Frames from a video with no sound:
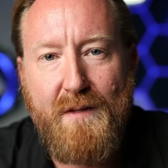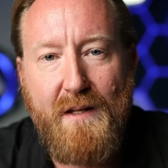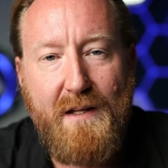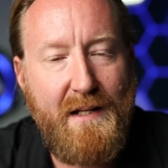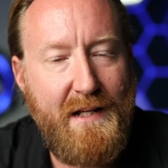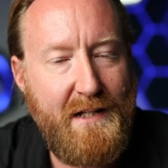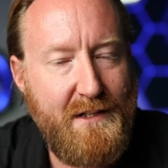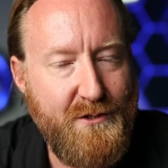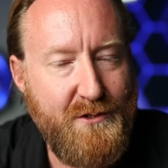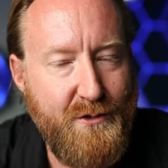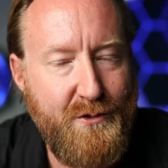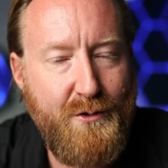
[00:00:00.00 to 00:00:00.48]

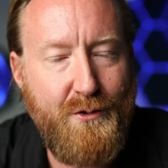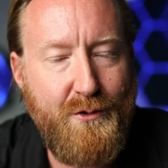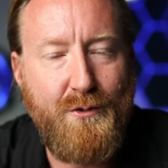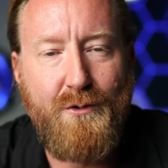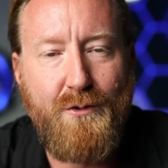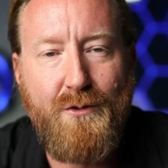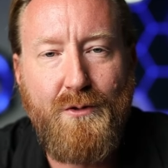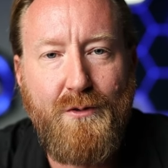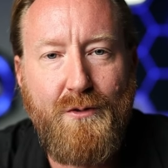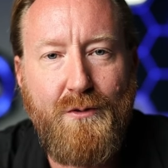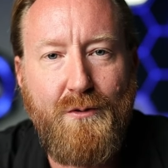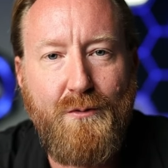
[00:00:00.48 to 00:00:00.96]
And that's
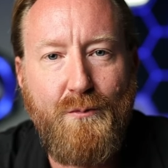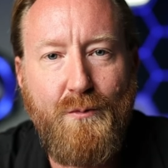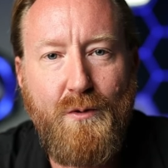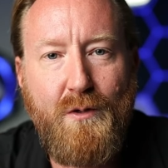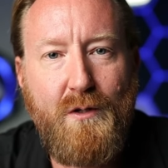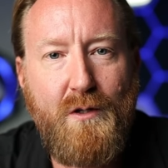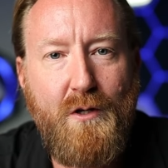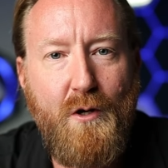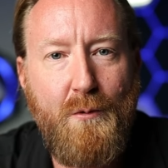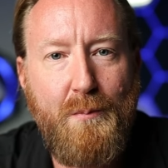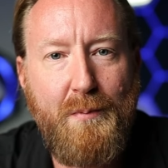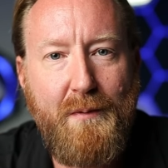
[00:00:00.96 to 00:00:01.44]
cool
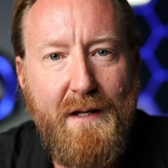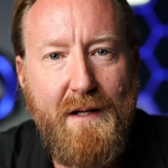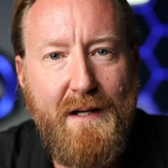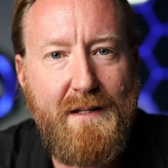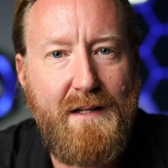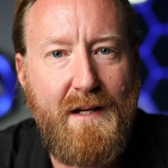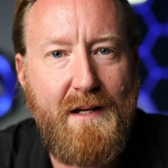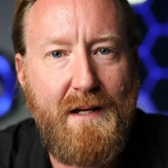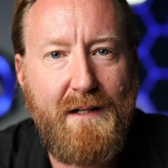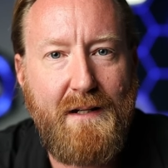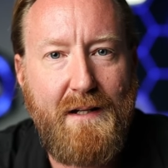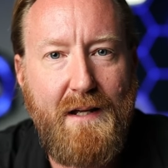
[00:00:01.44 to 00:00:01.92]
we'll go play
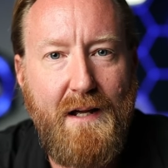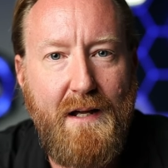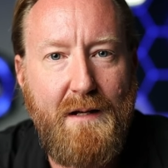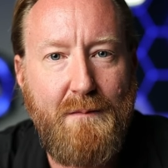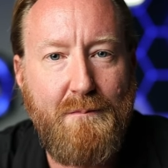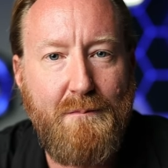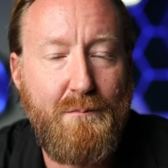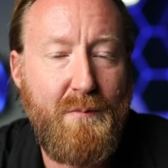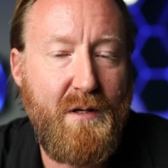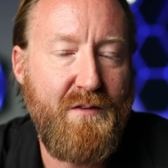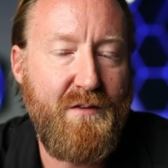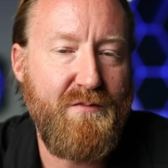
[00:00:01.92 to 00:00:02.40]
that game.
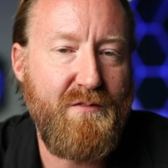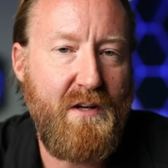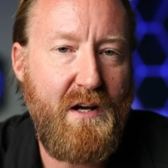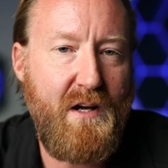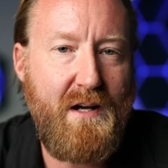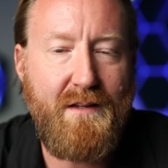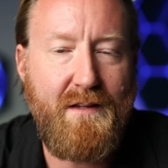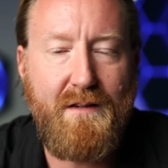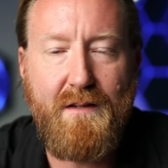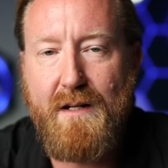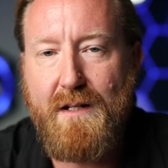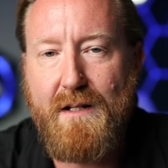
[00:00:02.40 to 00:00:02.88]
But if
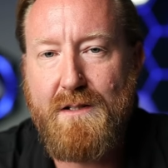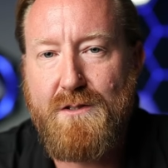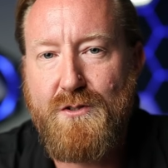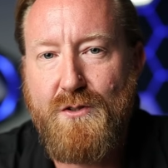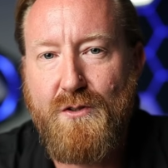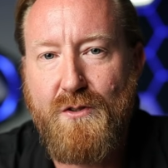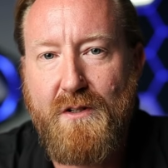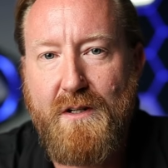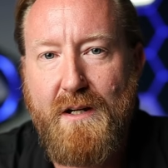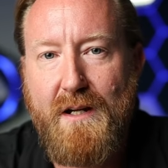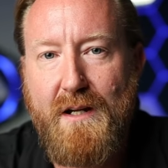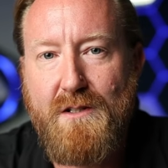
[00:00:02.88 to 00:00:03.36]
not, that's
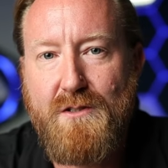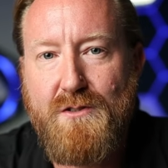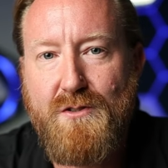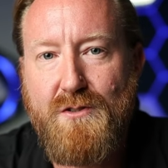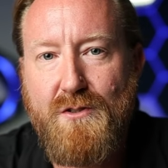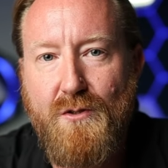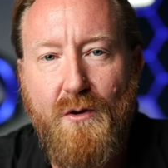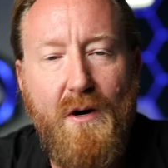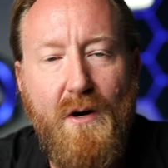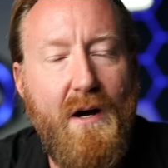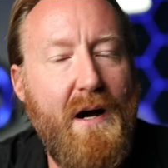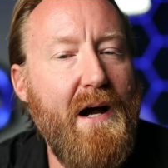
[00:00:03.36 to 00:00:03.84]
okay
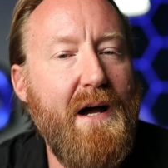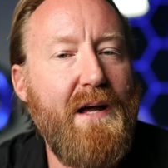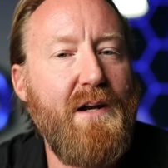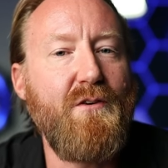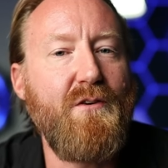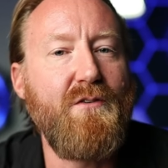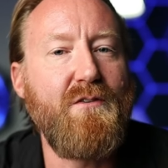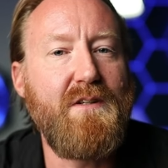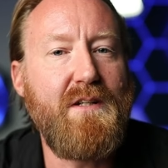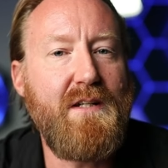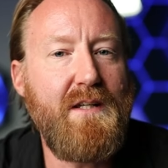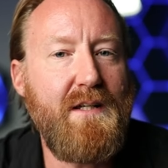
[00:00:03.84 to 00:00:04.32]
too. I
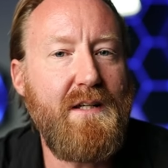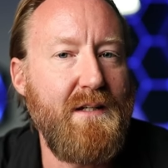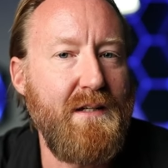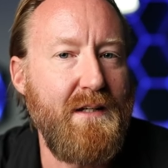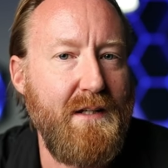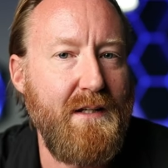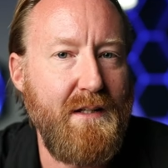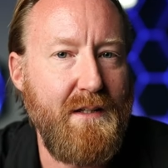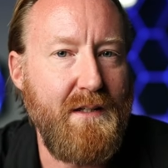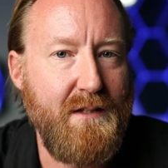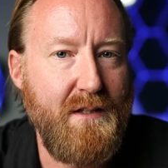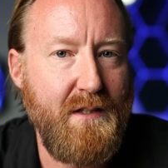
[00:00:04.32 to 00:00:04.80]
don't need
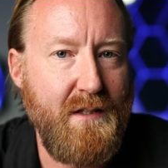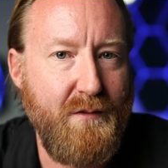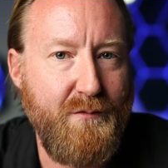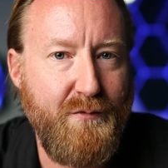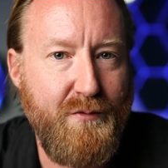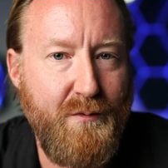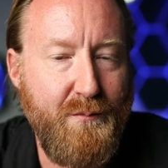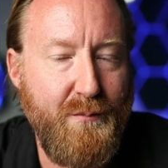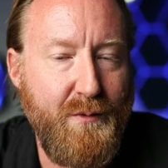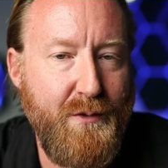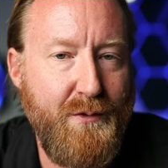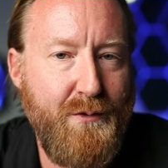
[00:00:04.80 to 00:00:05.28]
anything
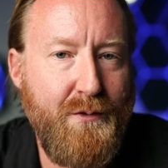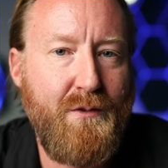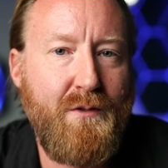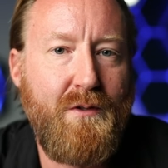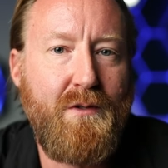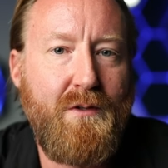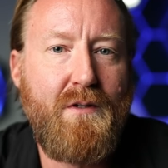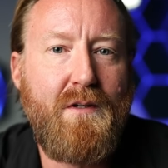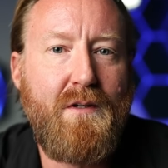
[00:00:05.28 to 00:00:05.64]
from you.